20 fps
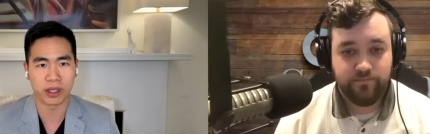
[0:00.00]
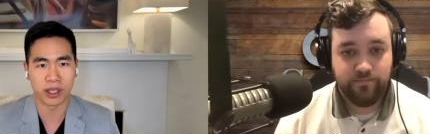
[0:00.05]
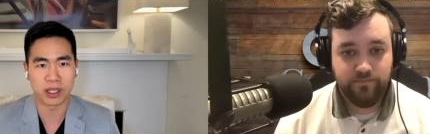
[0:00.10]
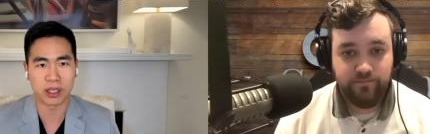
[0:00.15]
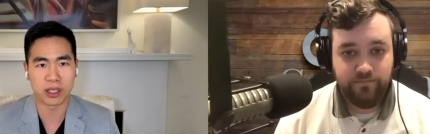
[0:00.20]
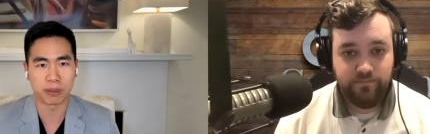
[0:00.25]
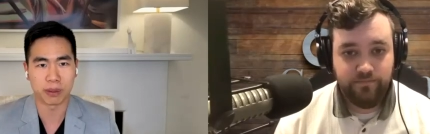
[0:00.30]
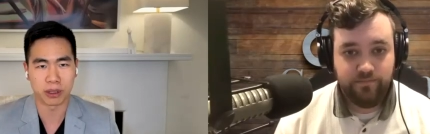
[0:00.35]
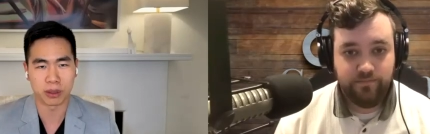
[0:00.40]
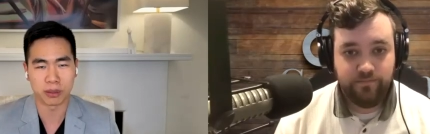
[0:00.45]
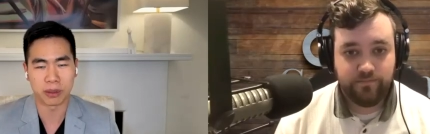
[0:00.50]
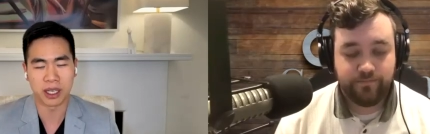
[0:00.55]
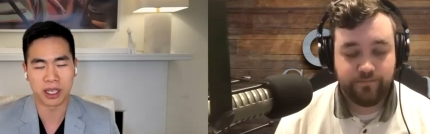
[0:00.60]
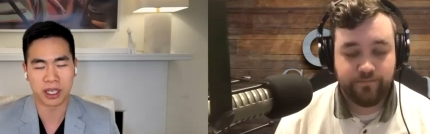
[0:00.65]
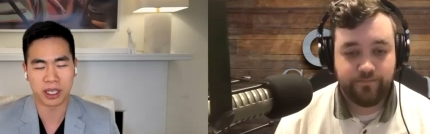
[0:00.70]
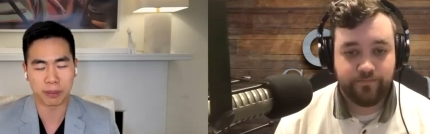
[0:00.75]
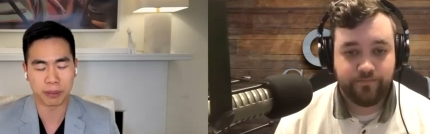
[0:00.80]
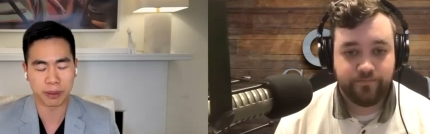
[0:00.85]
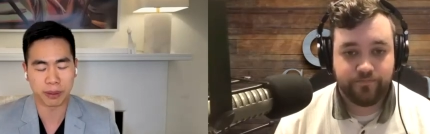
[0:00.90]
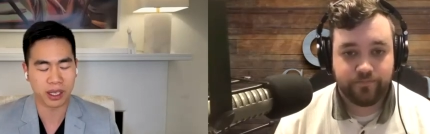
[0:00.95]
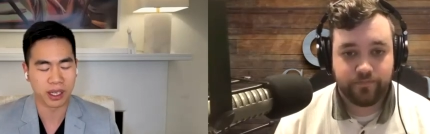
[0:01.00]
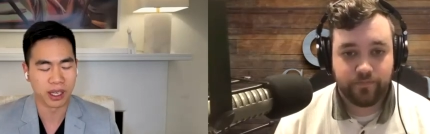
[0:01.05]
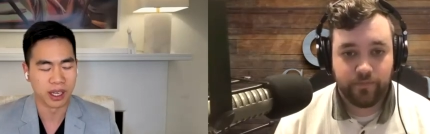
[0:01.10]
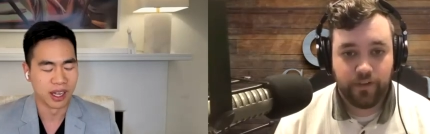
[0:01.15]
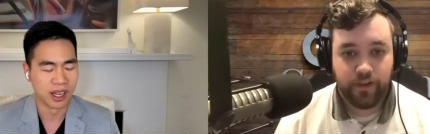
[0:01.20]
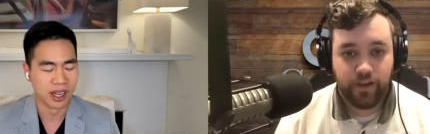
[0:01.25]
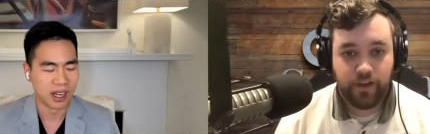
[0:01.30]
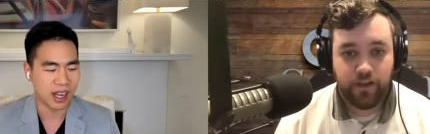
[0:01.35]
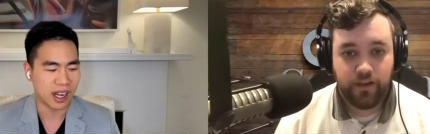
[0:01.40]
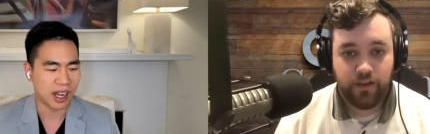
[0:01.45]
Speaker 1: it is to build a media company.
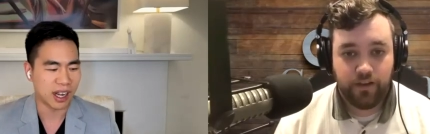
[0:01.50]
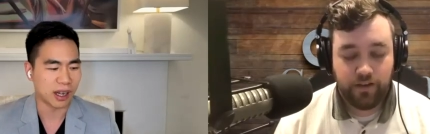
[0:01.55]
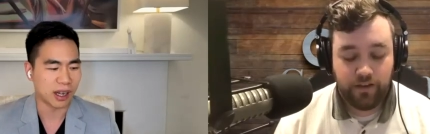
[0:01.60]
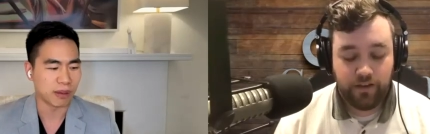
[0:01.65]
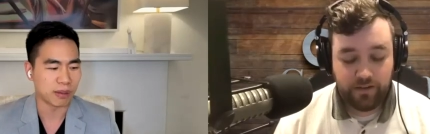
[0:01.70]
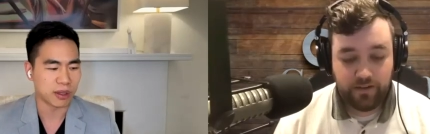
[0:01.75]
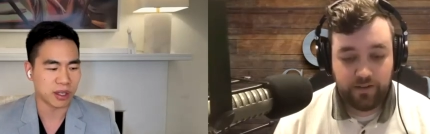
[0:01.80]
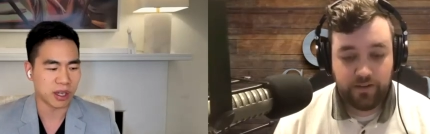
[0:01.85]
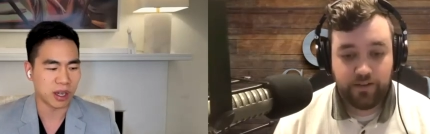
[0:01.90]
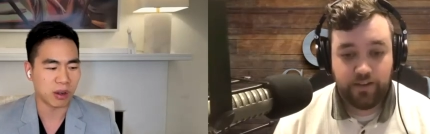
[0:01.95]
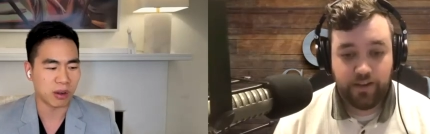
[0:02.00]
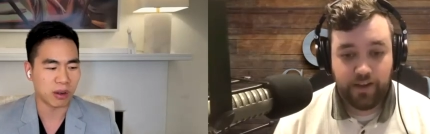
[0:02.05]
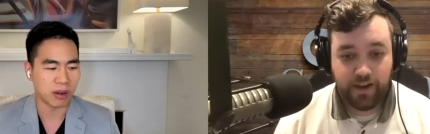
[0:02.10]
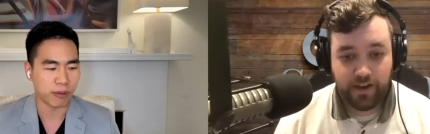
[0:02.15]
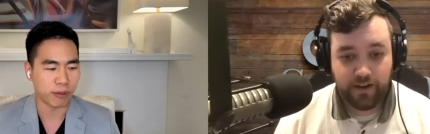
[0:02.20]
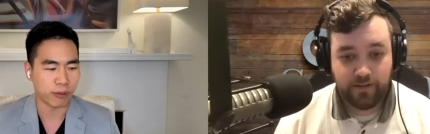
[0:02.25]
Um, so yeah.